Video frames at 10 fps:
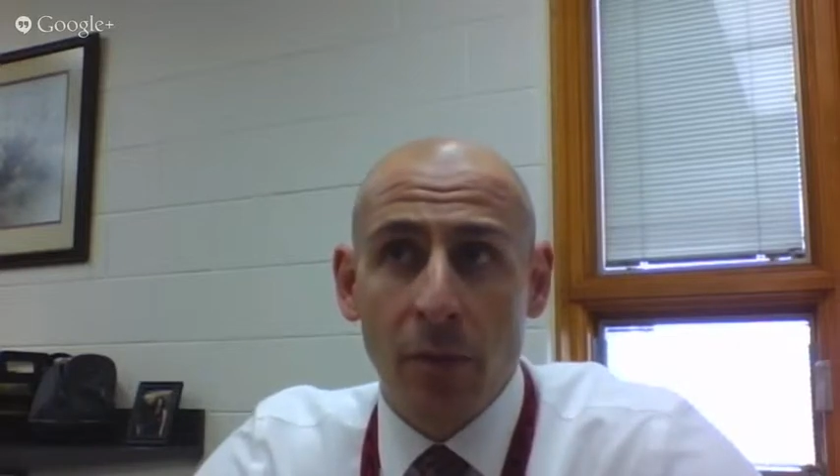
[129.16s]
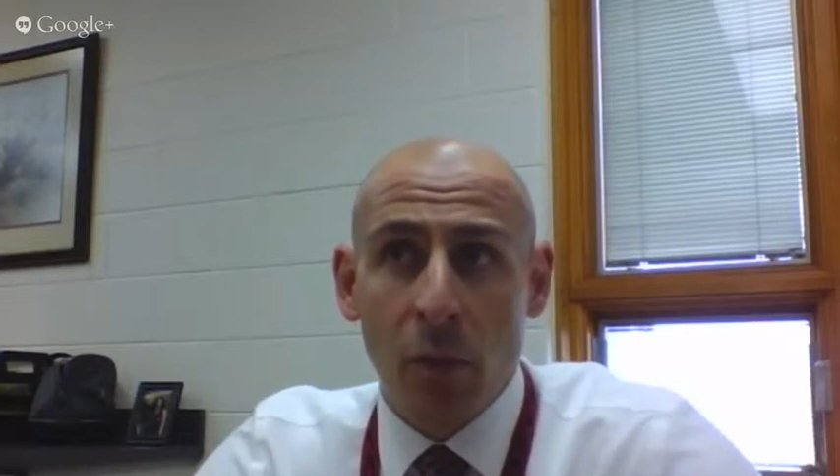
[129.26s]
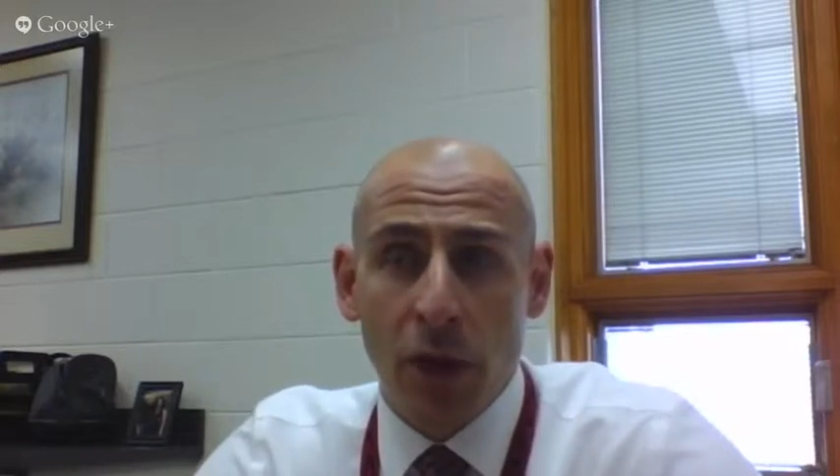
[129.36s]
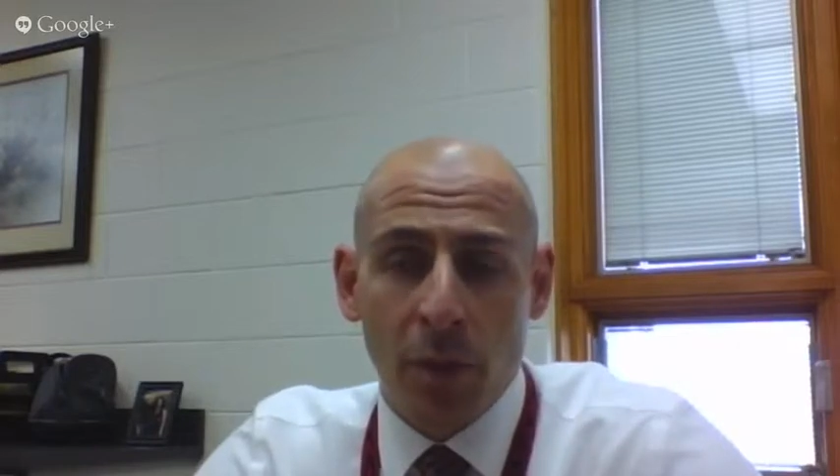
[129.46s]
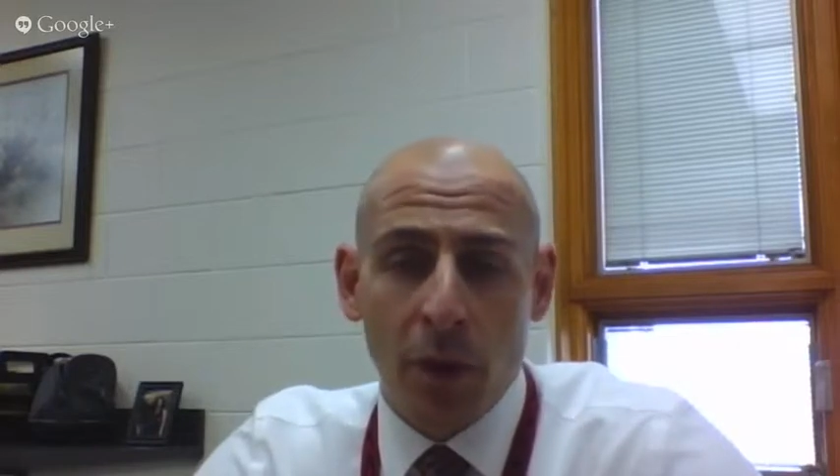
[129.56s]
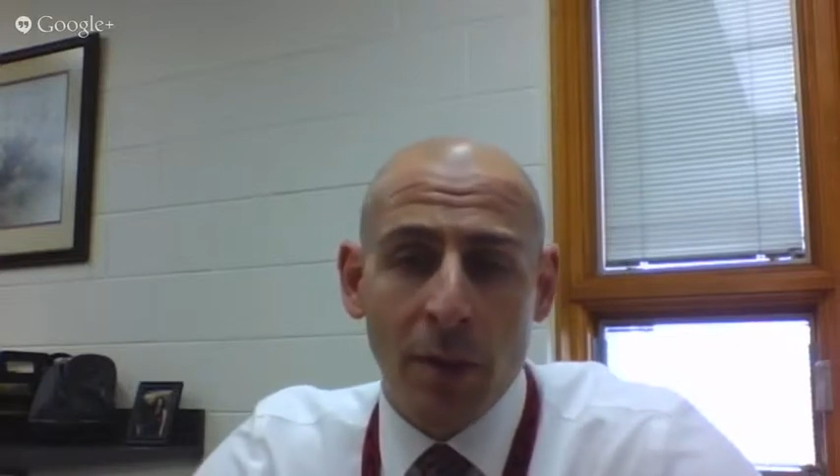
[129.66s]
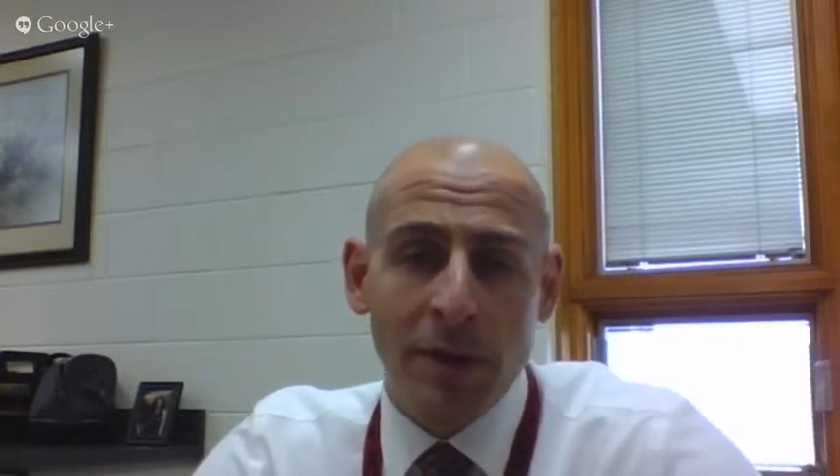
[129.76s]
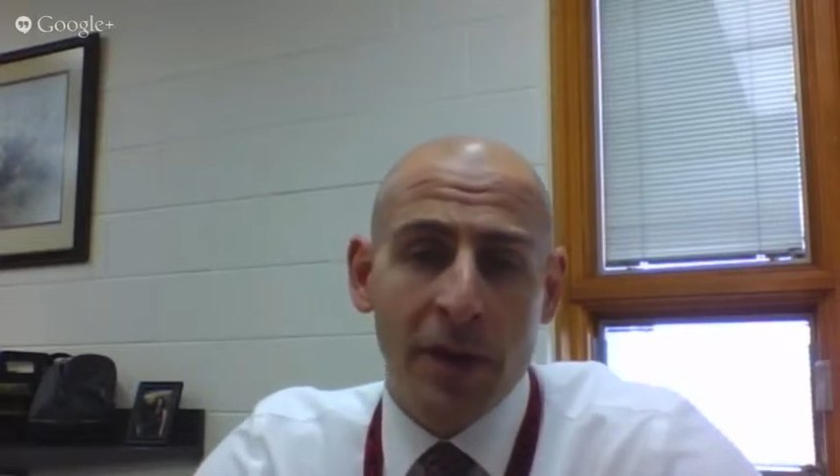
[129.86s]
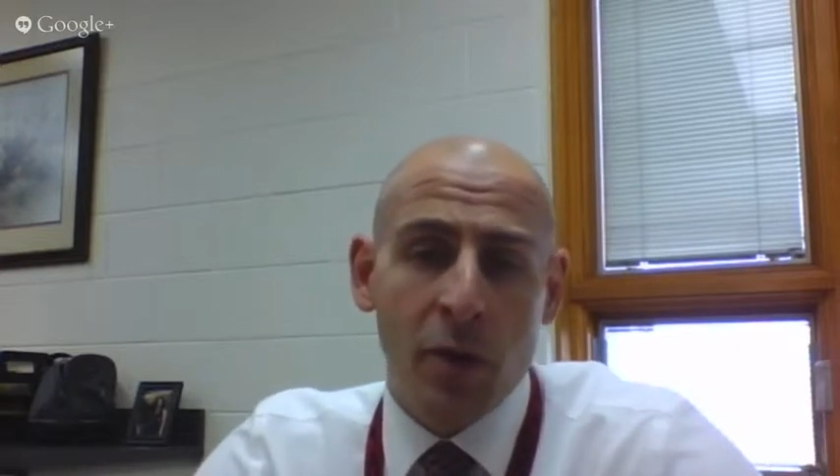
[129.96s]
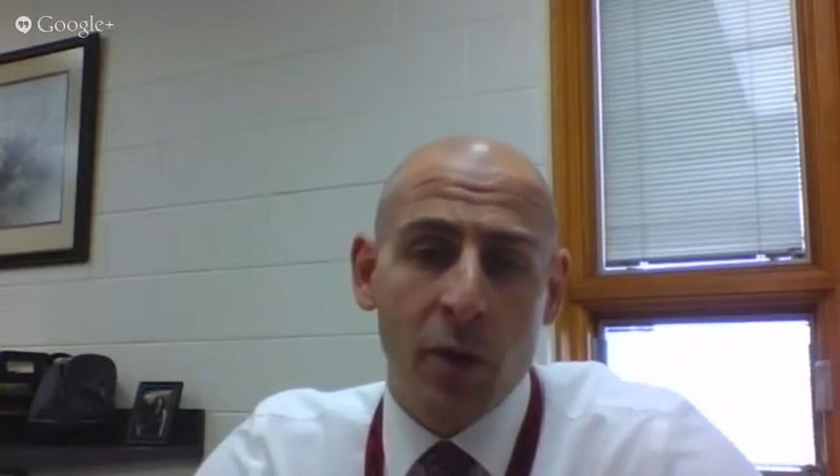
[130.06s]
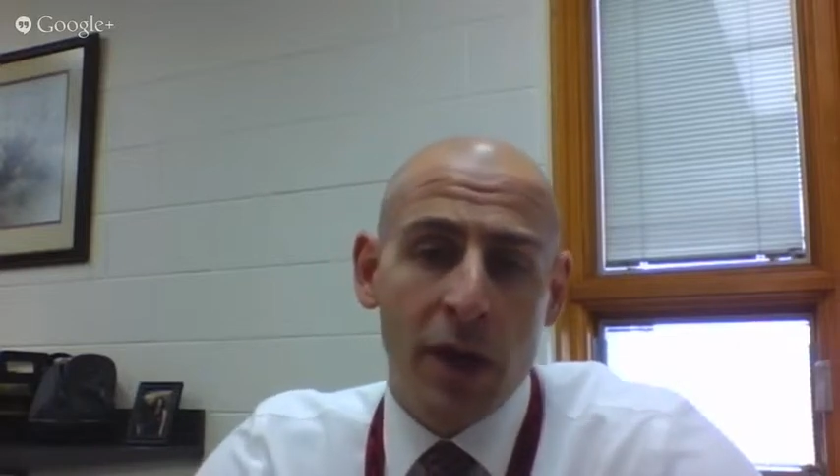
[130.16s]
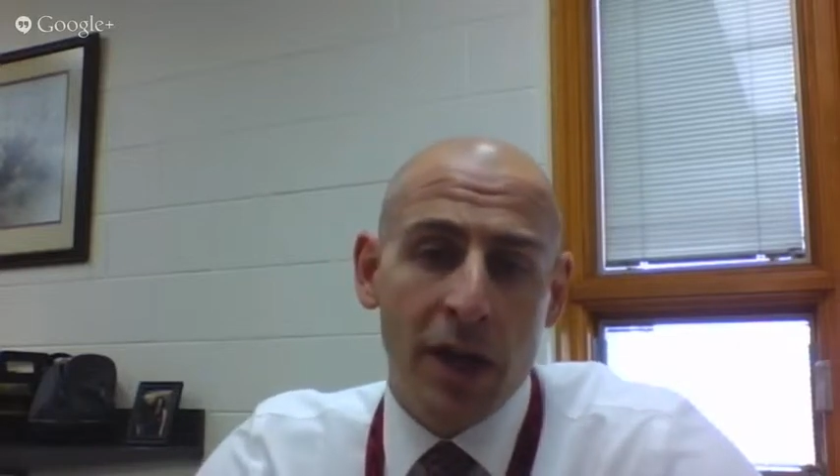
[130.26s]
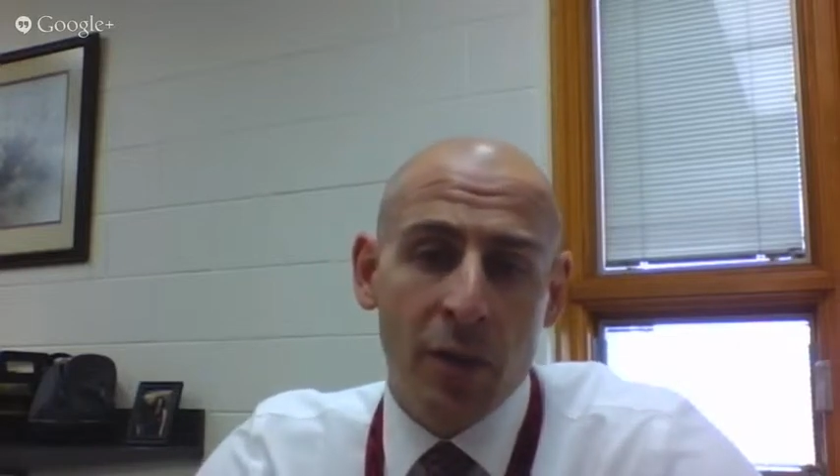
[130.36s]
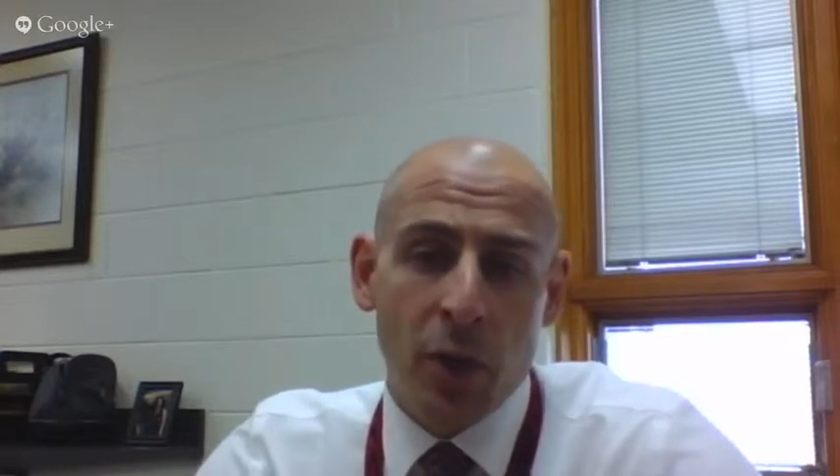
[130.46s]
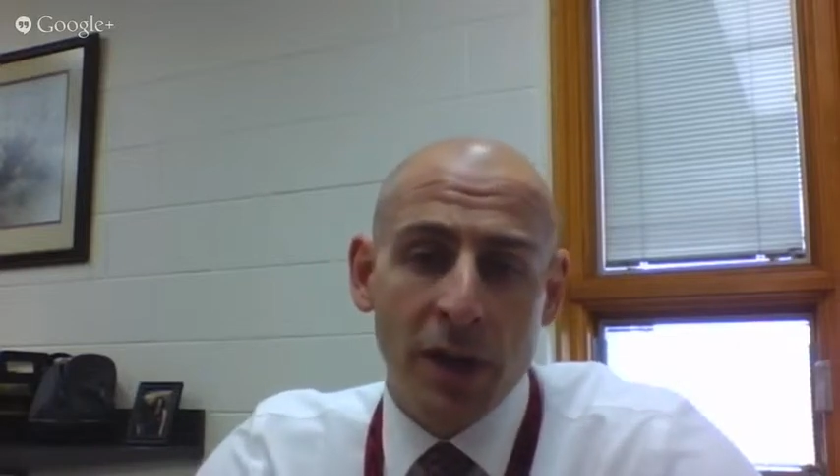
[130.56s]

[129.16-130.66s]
what department they're with,